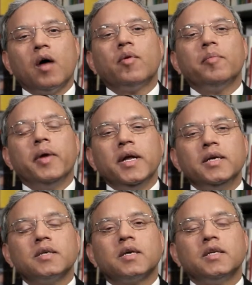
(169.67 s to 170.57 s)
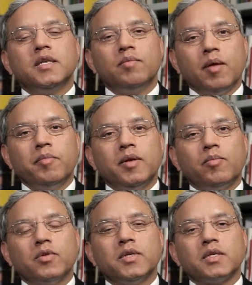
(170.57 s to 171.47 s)
of various
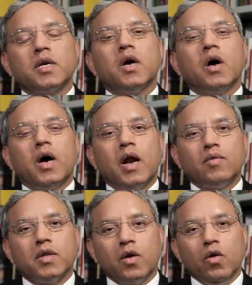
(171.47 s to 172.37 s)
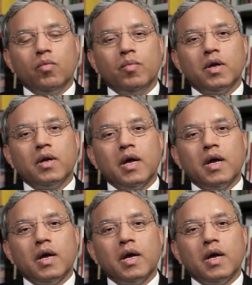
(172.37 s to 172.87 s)
development projects around the globe